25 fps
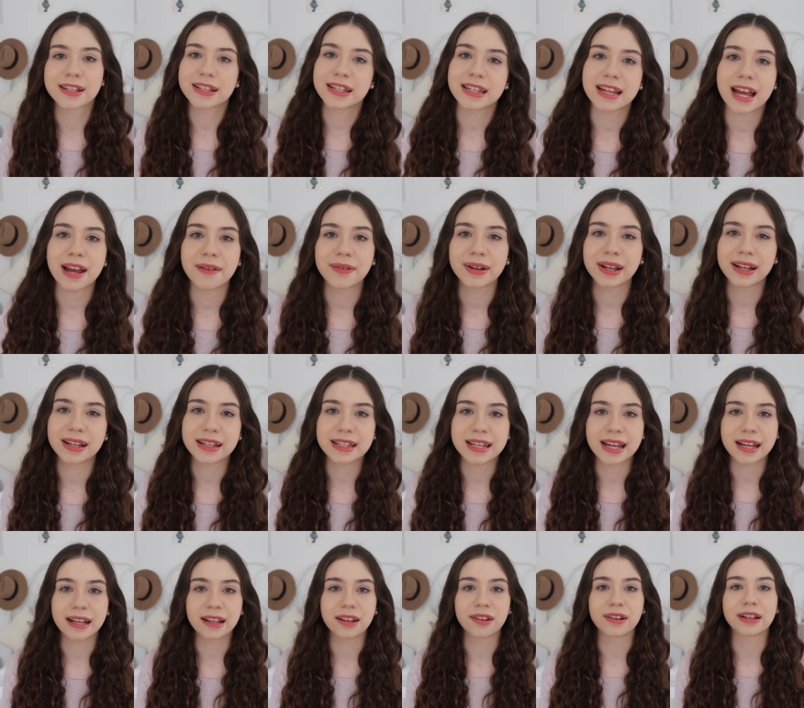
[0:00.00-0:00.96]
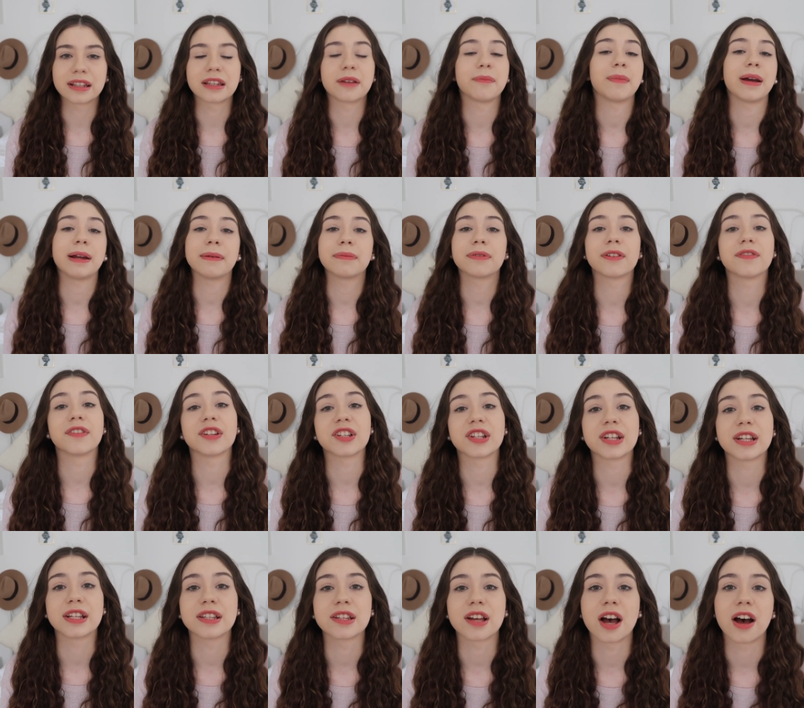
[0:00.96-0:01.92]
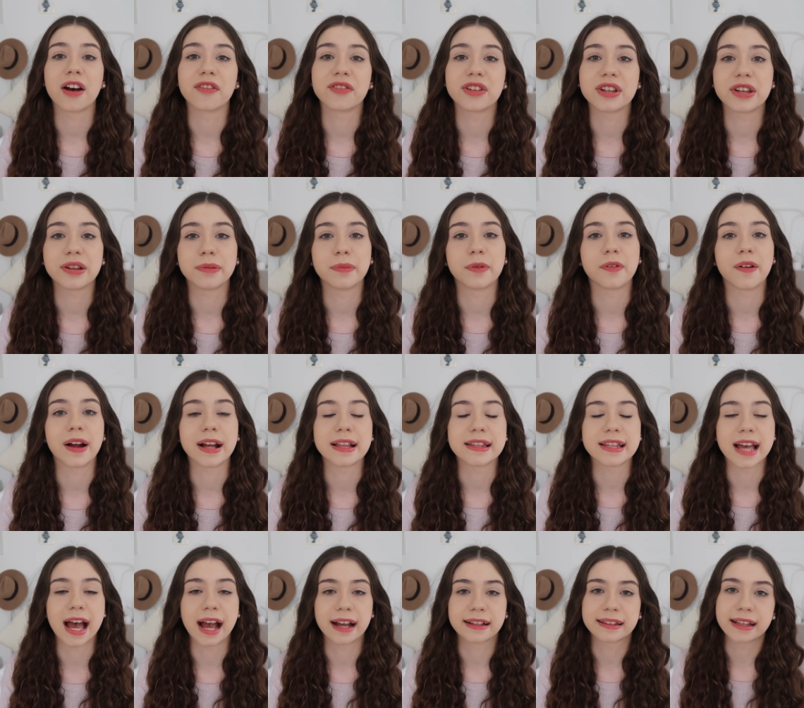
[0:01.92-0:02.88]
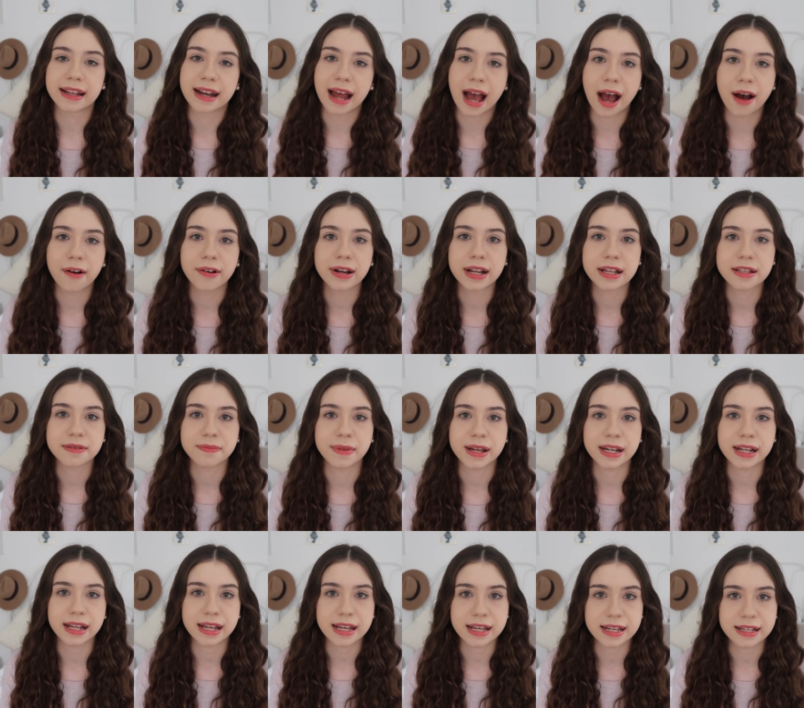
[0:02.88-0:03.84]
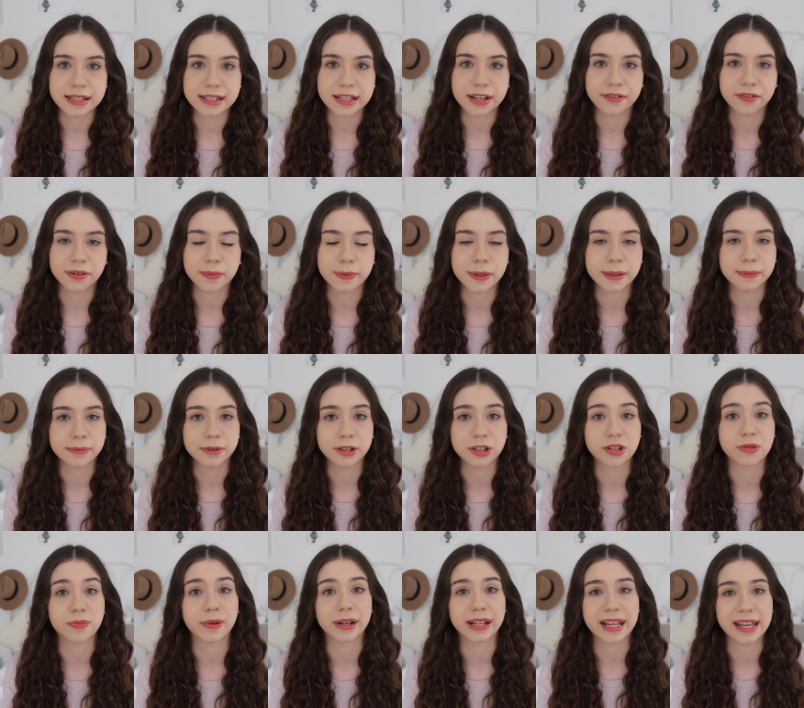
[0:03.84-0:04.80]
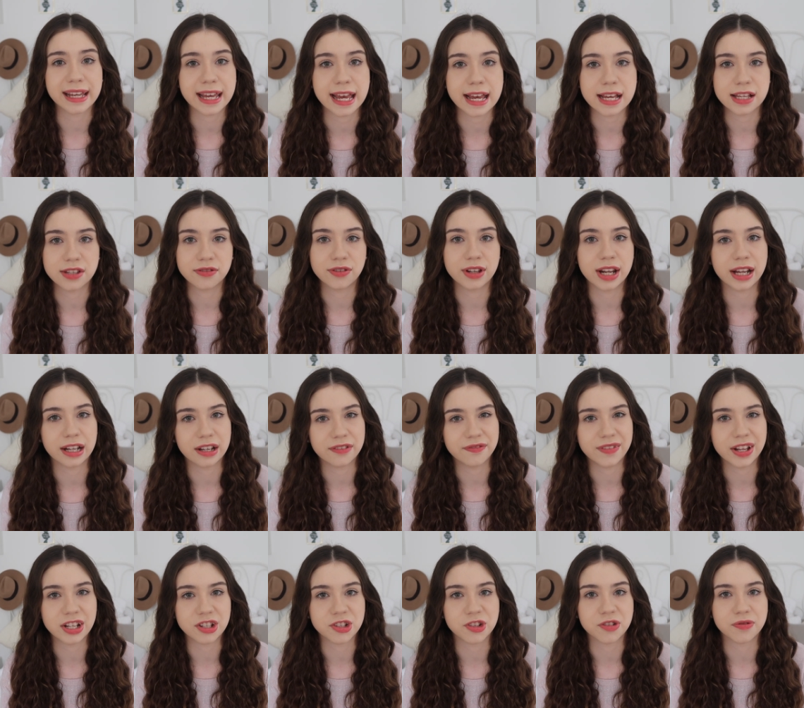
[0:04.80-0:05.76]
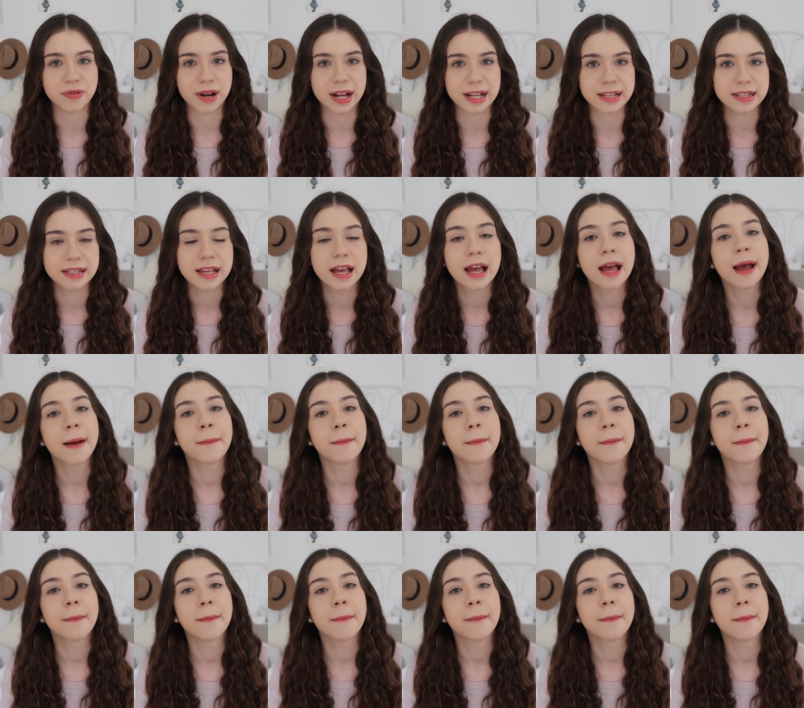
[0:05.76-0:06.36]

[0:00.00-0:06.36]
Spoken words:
So today we're going to take a look at the main provisions of the Human Rights Act and how it has made it easier for people to bring a case for their convention rights.